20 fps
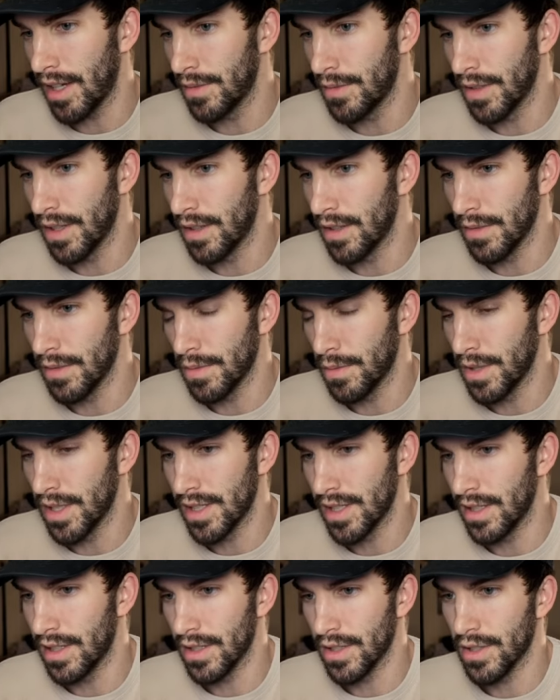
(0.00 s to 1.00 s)
And then if we
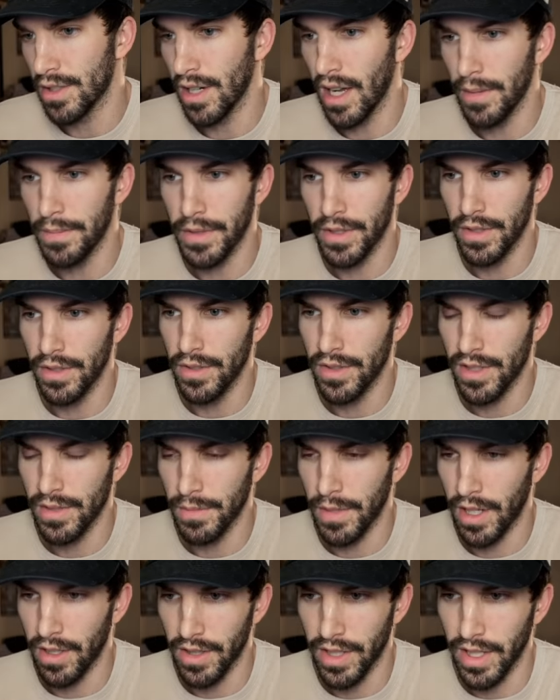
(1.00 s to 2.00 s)
see this drop or the news
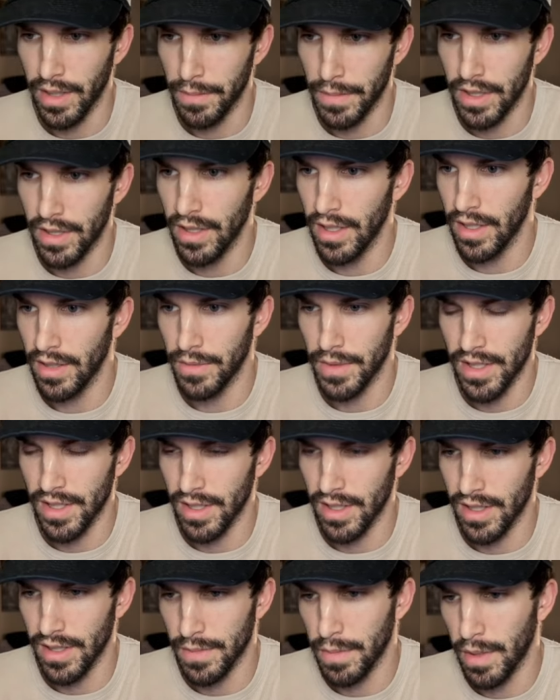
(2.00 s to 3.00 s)
tomorrow can't be good and we
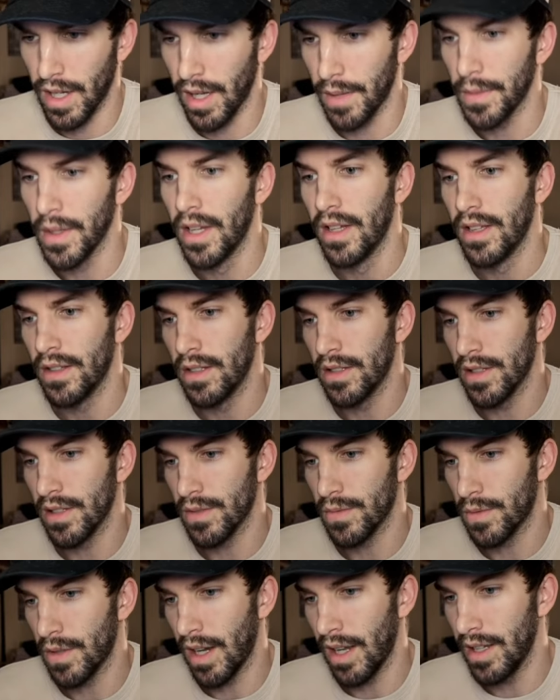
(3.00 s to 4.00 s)
see this pop. This
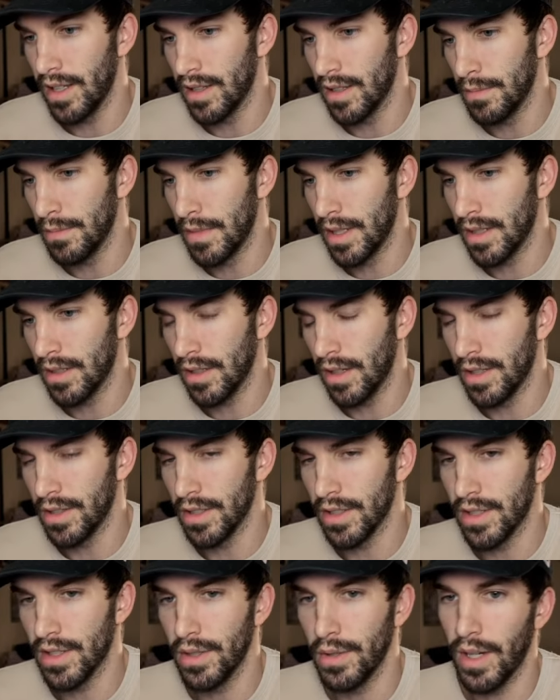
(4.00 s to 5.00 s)
is right in the middle on
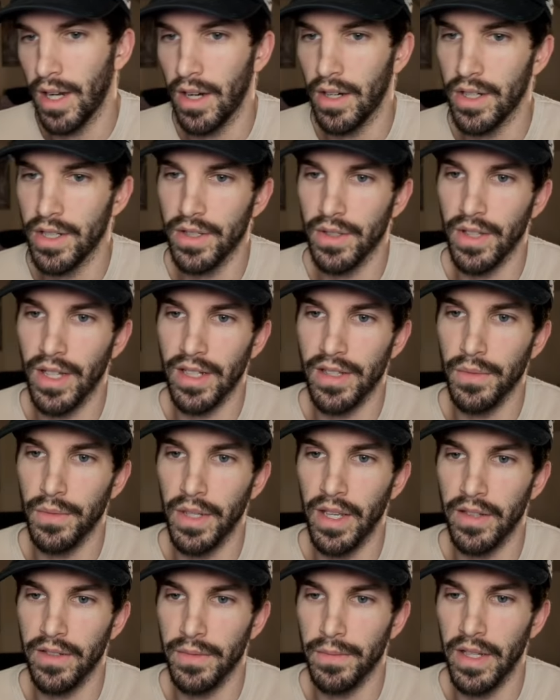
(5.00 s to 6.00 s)
the two hour. So that's what
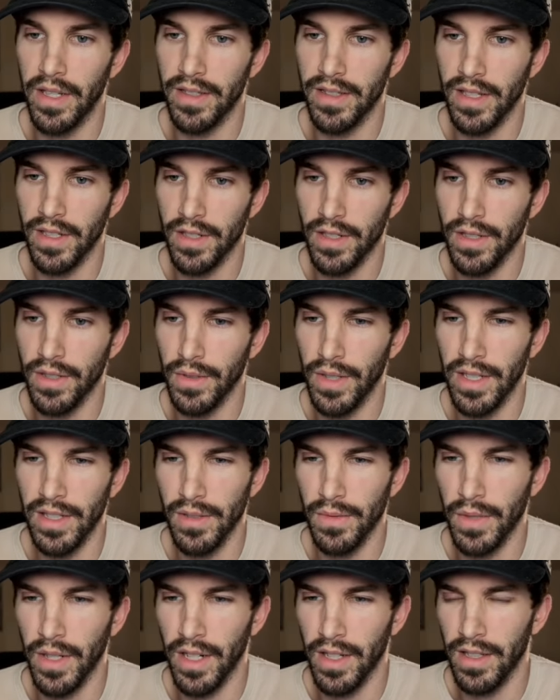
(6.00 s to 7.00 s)
we have to pay attention to. I
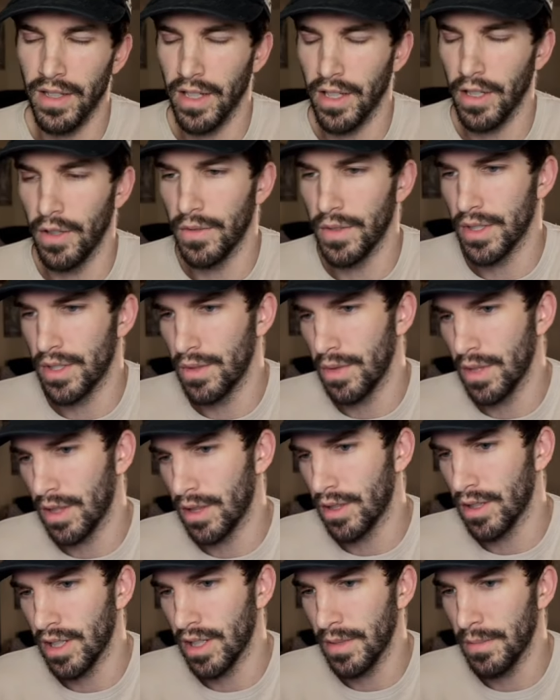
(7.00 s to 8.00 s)
did want to click over to a
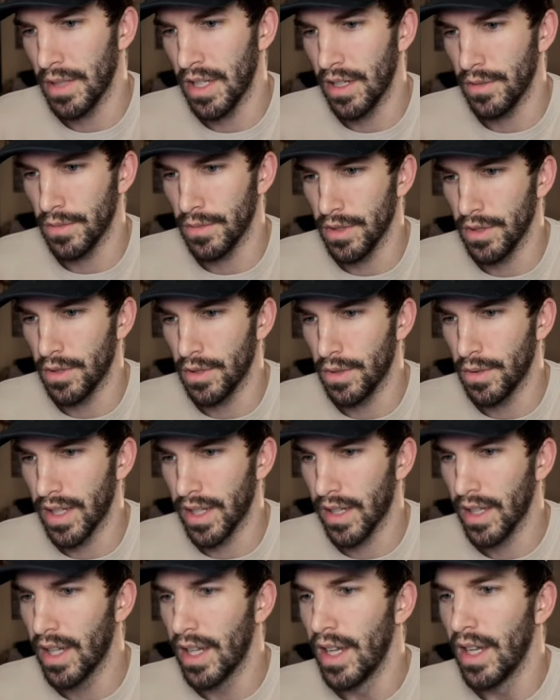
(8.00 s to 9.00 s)
30 minute real
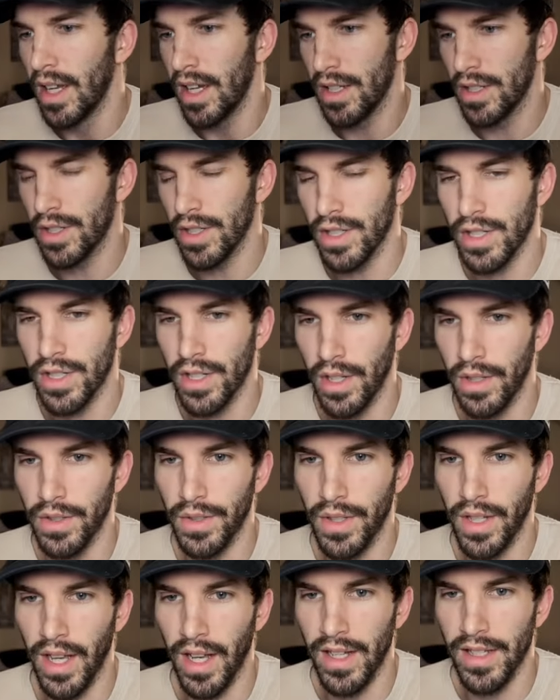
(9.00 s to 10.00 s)
quick and just show
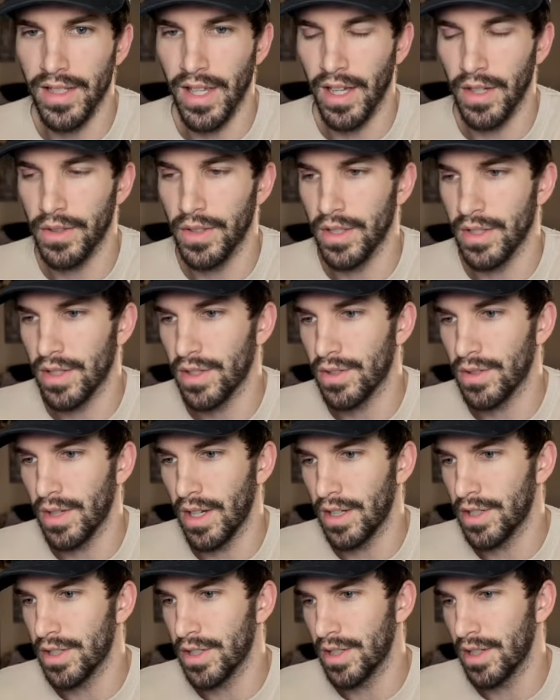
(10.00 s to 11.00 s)
you guys how the
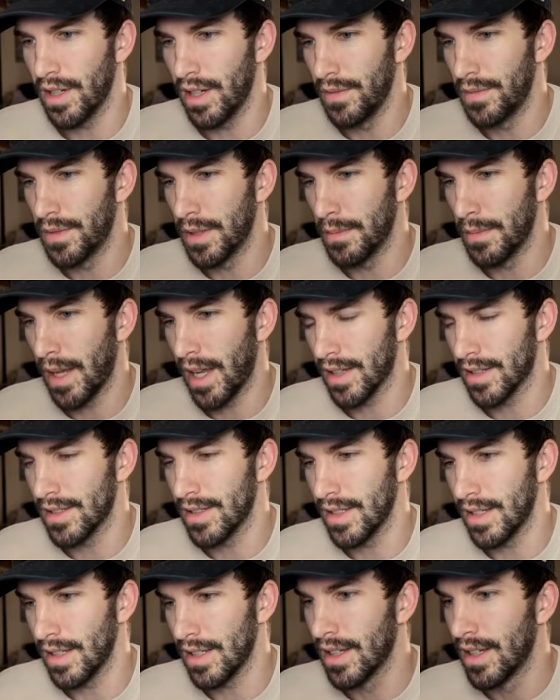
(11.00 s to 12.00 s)
structure of the
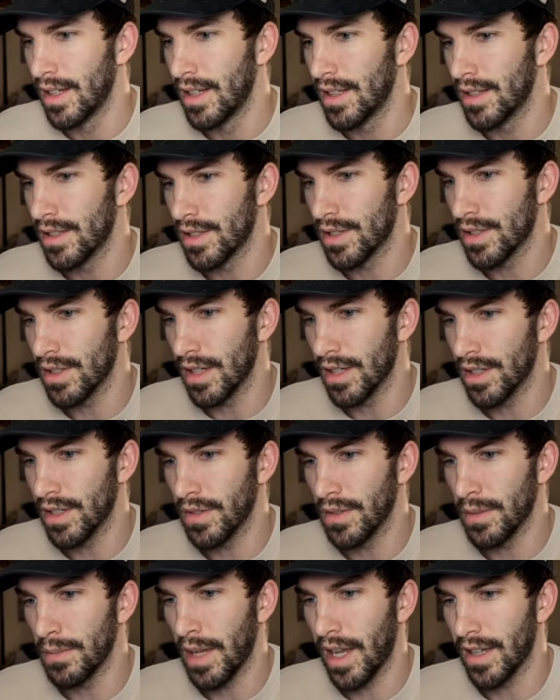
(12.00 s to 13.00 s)
MACD the structure
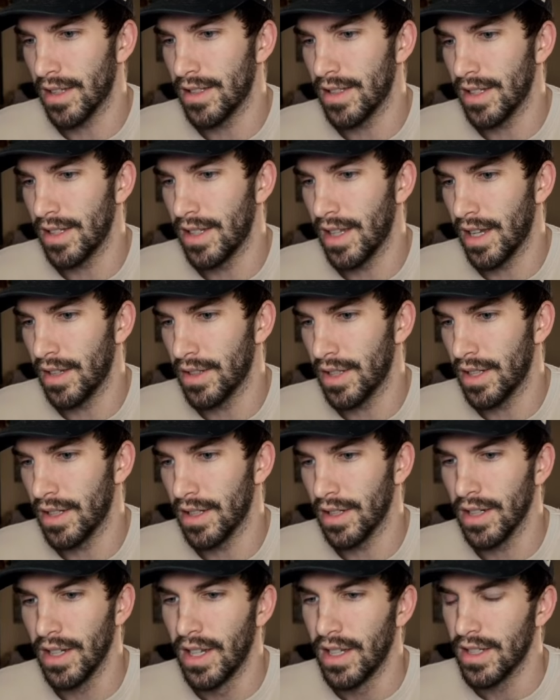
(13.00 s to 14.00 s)
of the MACD down
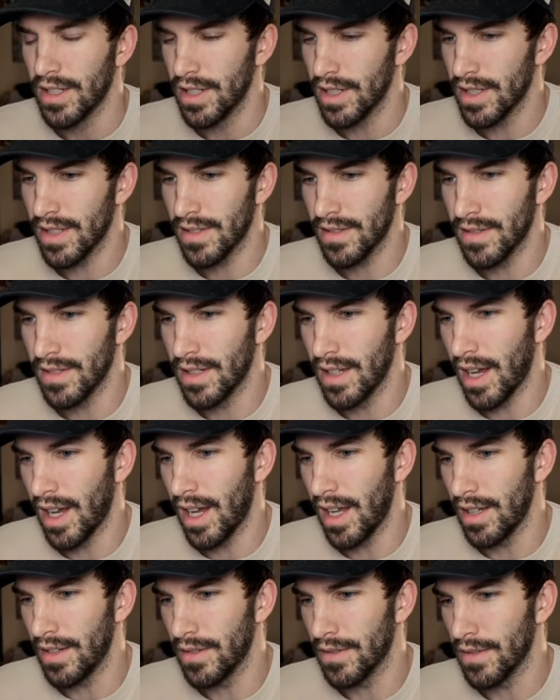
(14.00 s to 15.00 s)
here, just
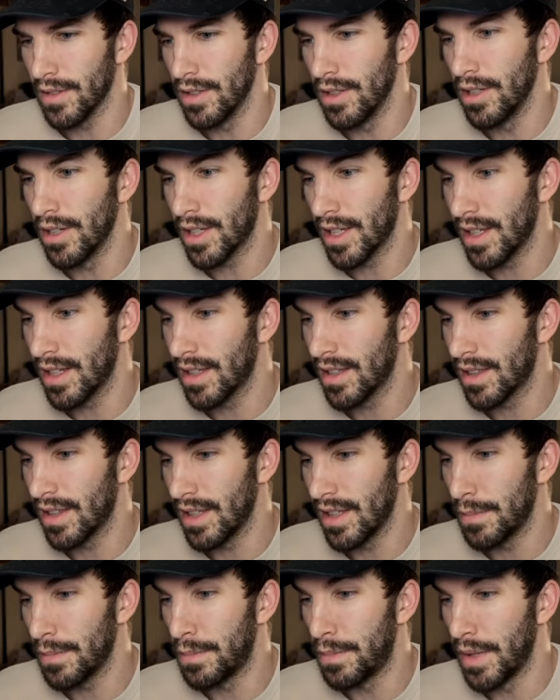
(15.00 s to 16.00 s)
not looking
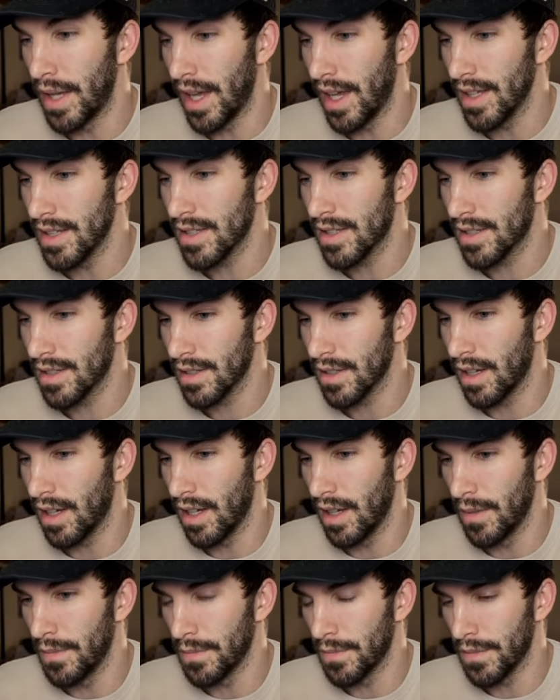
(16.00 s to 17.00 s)
the best
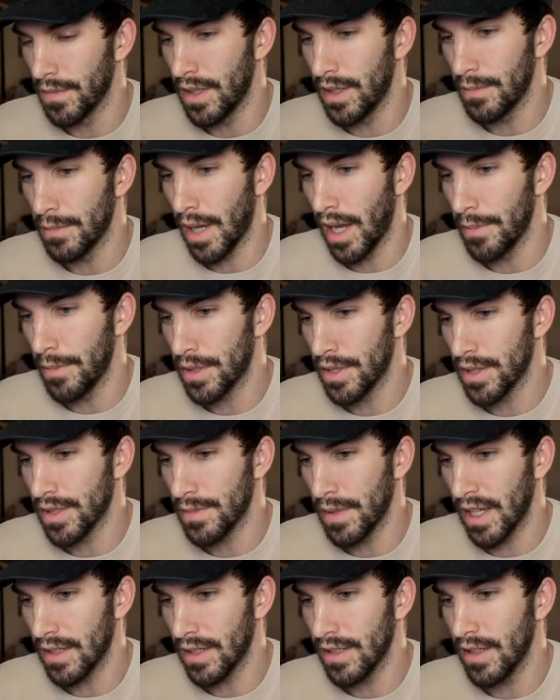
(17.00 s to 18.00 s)
um, in my
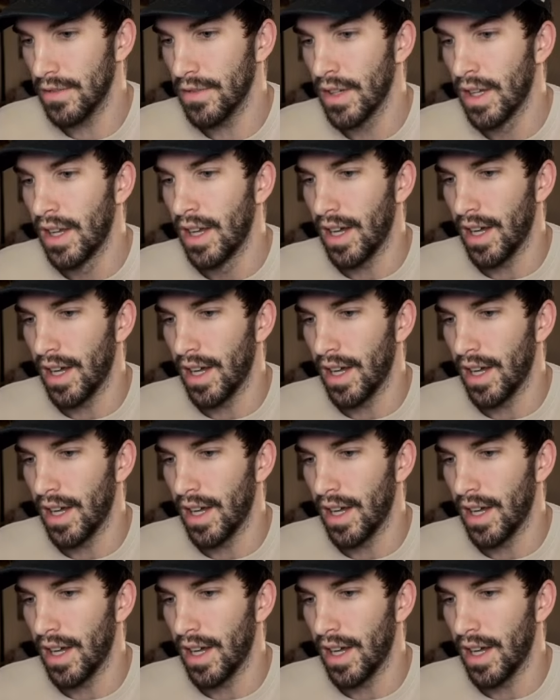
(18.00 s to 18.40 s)
perspective.